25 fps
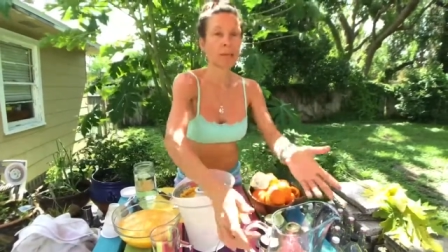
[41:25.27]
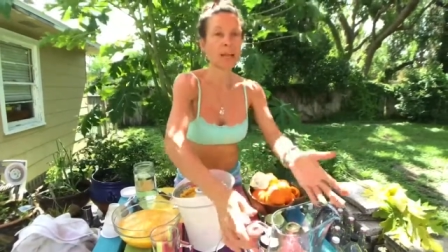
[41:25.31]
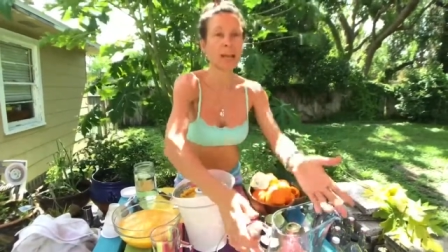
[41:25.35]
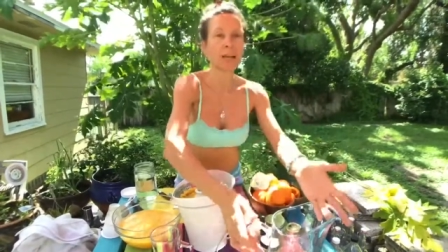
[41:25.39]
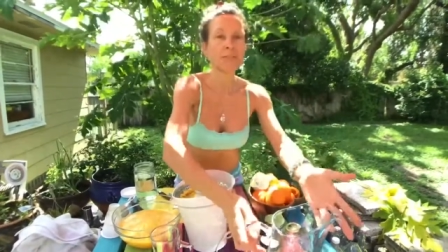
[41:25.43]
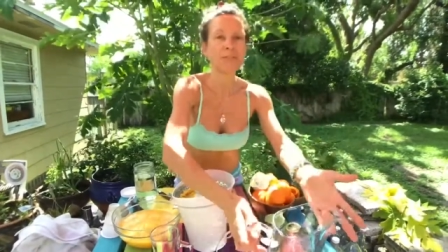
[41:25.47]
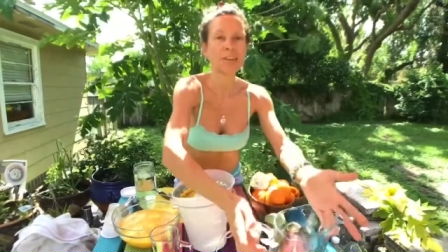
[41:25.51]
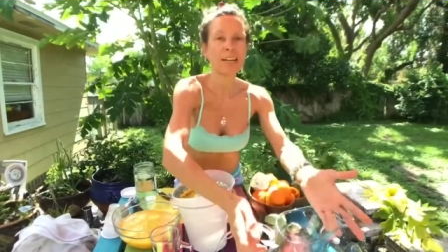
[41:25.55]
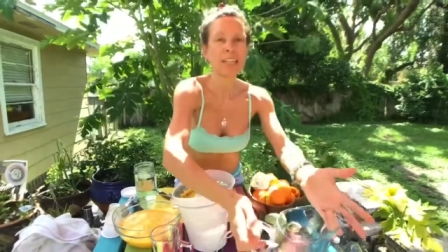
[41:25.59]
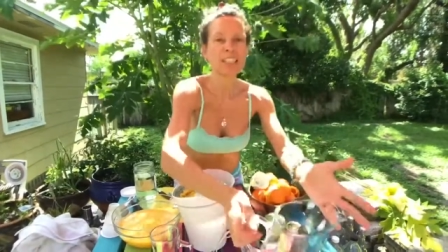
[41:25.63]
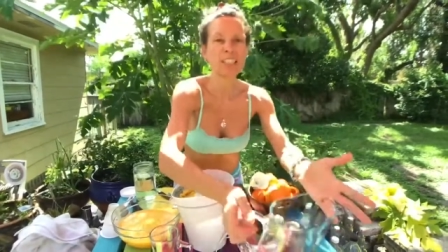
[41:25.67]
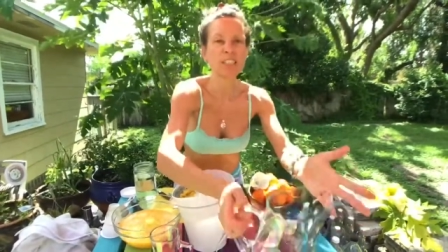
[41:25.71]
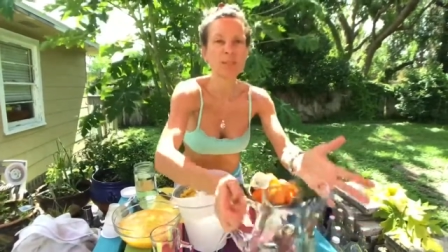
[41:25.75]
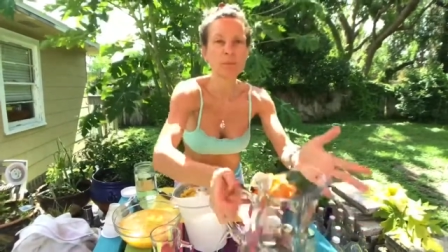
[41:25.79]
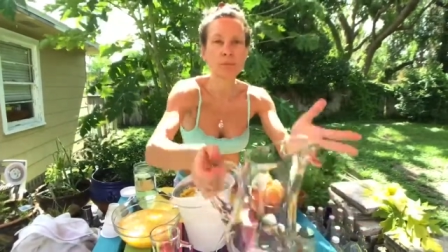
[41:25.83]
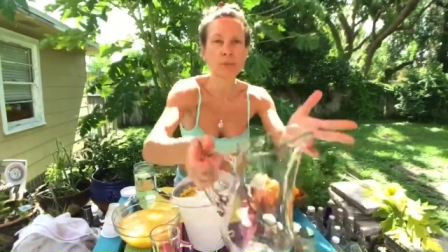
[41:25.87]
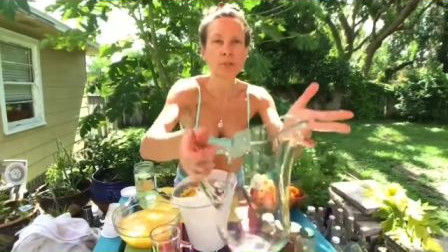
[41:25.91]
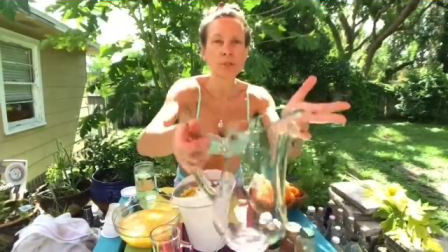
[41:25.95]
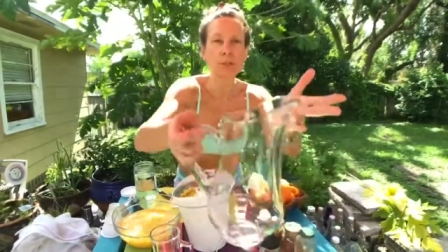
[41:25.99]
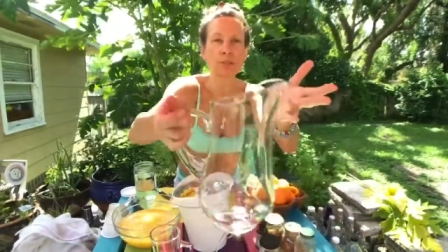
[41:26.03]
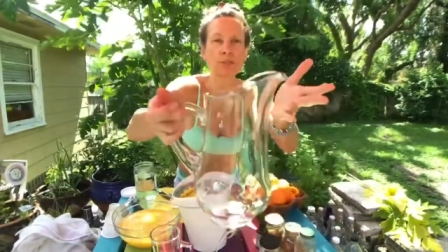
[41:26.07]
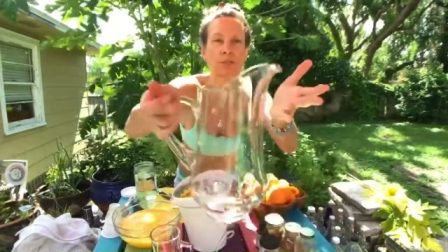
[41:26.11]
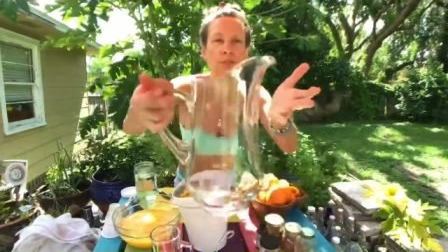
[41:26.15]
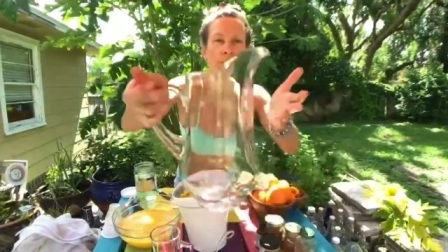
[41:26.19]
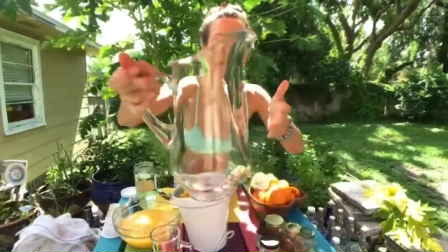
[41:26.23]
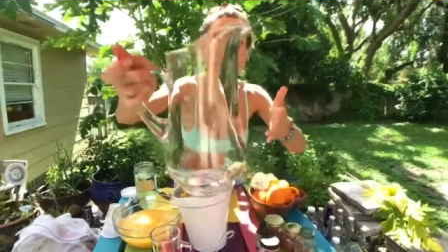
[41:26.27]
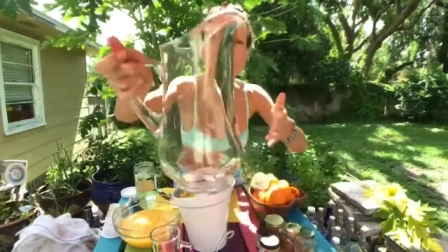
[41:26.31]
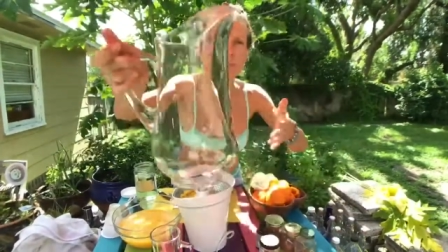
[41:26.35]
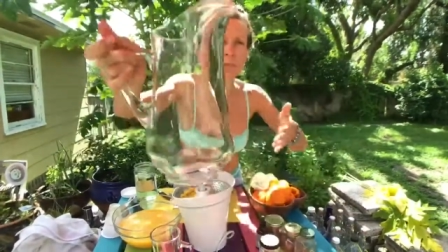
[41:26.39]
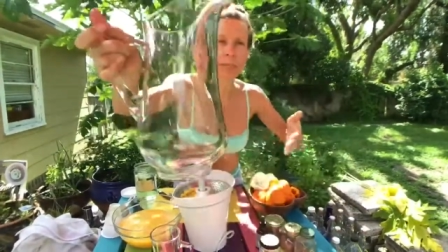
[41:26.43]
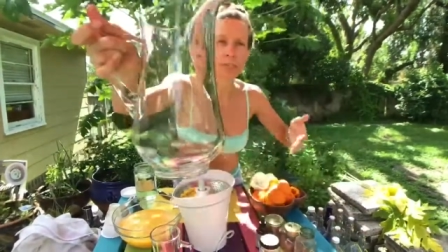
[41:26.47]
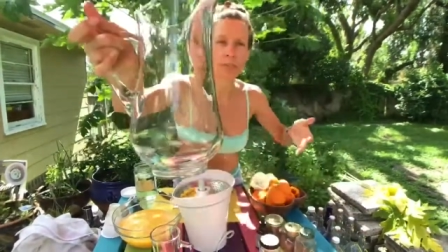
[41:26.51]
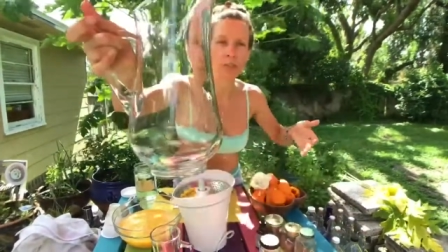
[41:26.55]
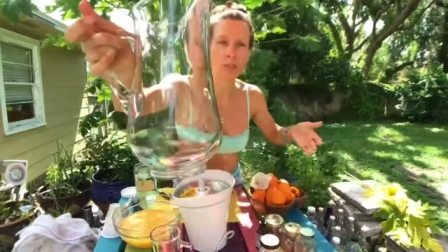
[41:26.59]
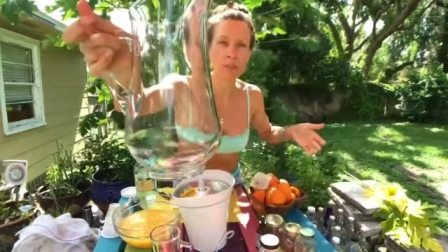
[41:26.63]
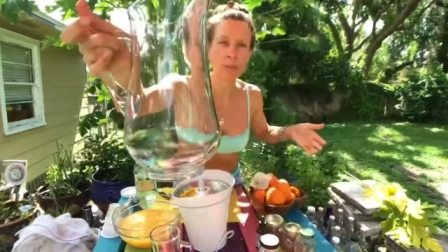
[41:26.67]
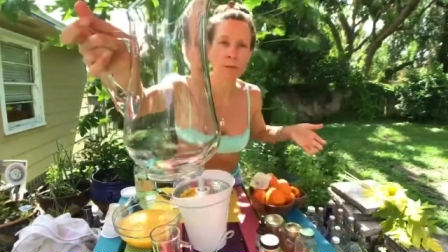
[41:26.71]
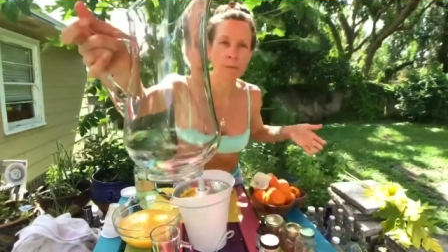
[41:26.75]
I find this beautiful
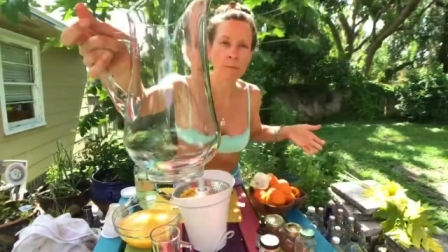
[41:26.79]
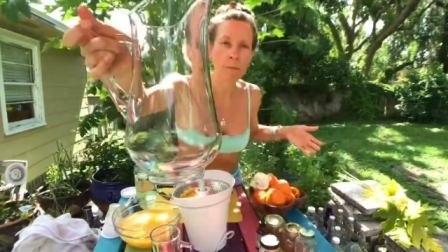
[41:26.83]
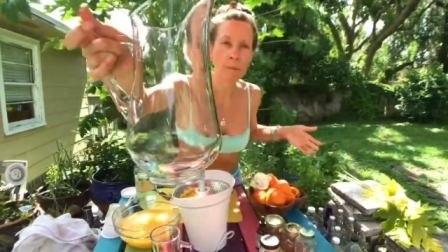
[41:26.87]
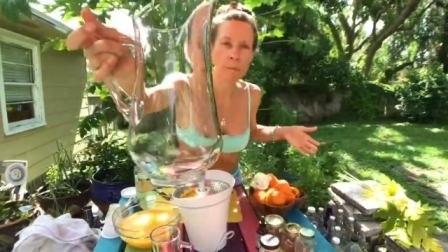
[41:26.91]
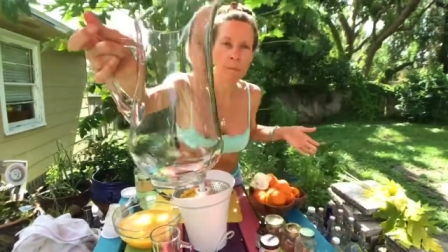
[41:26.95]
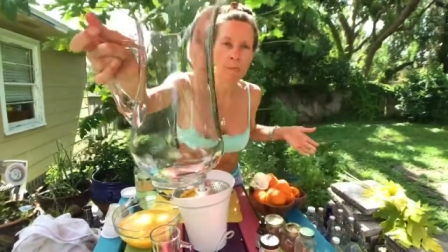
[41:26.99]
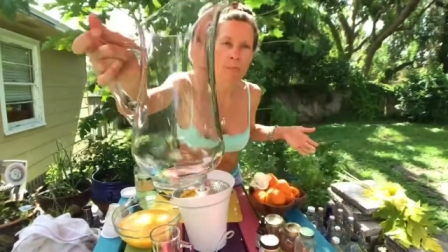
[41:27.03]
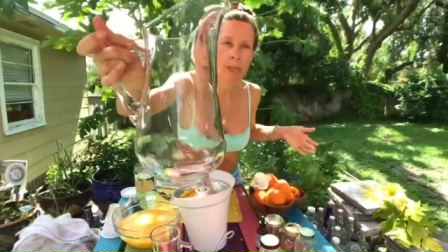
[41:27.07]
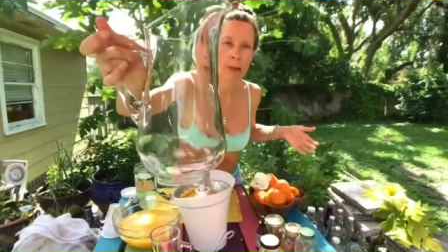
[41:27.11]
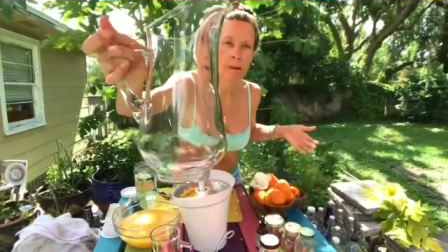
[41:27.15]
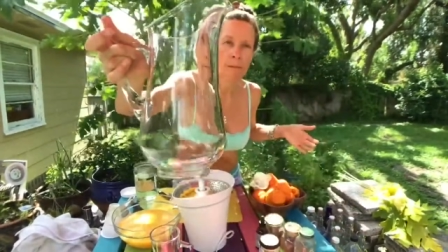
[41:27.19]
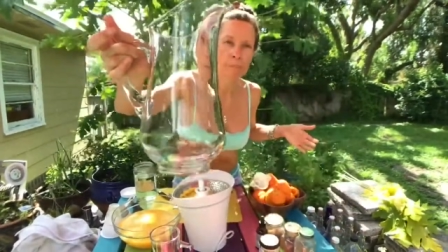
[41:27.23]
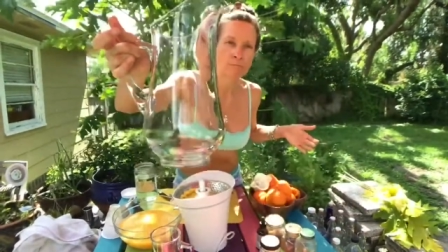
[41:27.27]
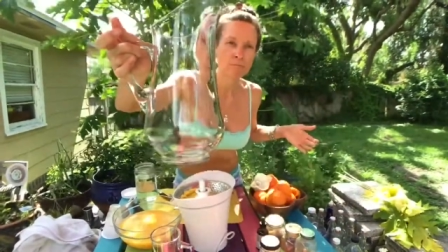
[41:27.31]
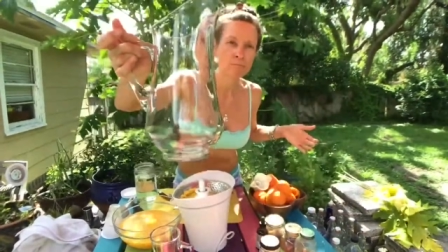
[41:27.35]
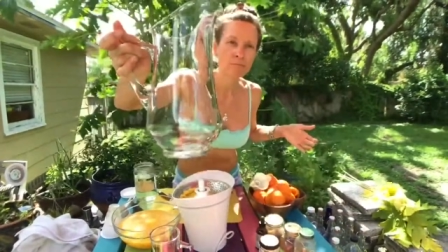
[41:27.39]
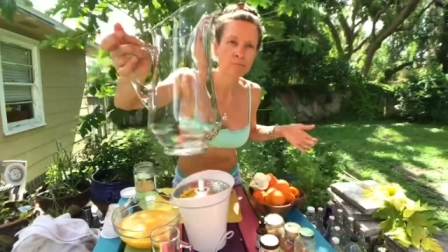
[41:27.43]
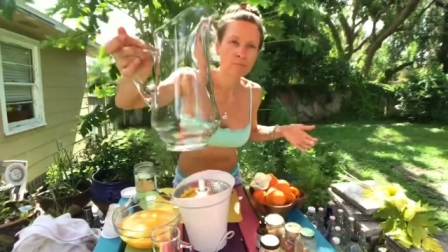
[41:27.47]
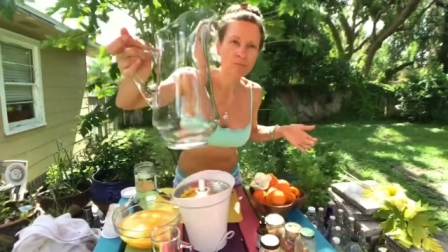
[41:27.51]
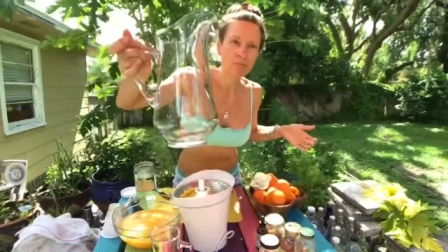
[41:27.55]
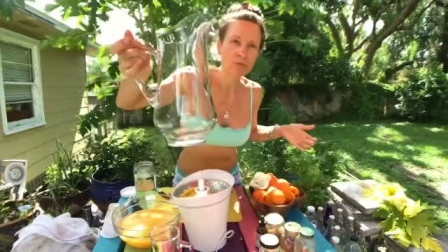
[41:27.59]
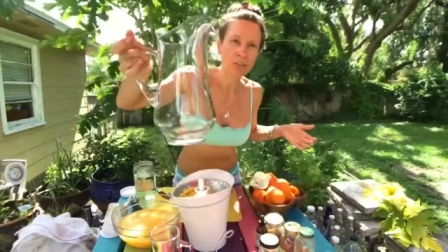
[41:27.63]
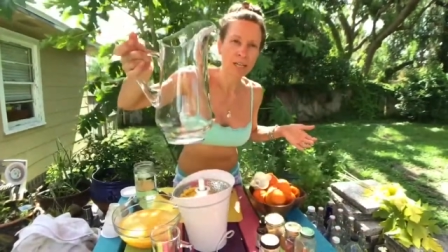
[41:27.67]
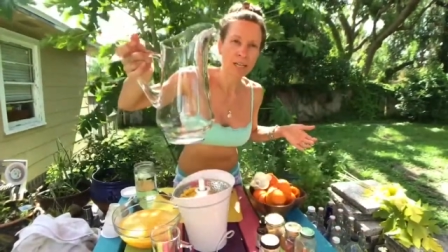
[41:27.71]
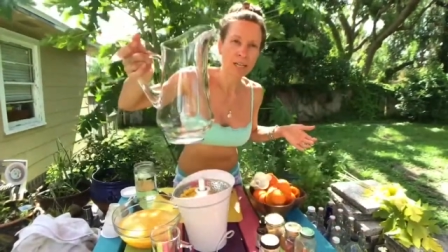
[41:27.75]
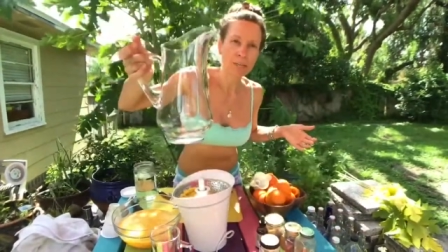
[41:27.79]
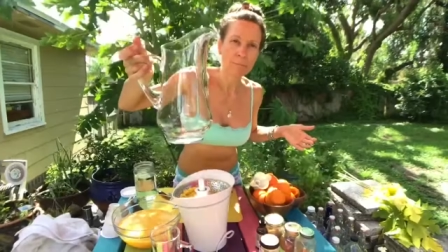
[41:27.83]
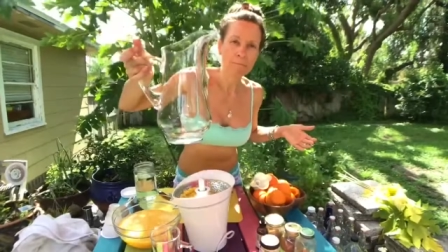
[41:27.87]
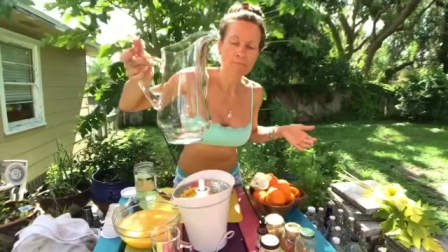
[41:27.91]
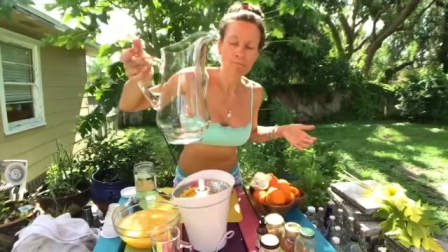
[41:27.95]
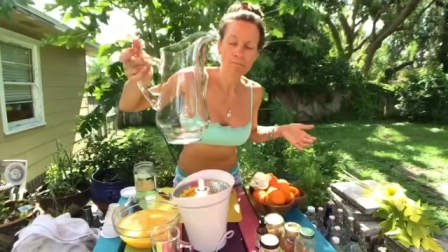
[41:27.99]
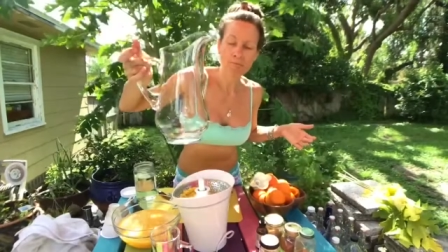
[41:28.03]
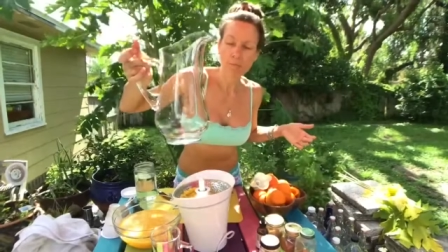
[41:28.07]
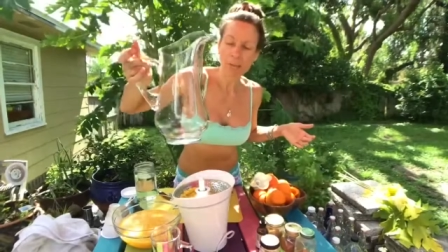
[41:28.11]
picture, right?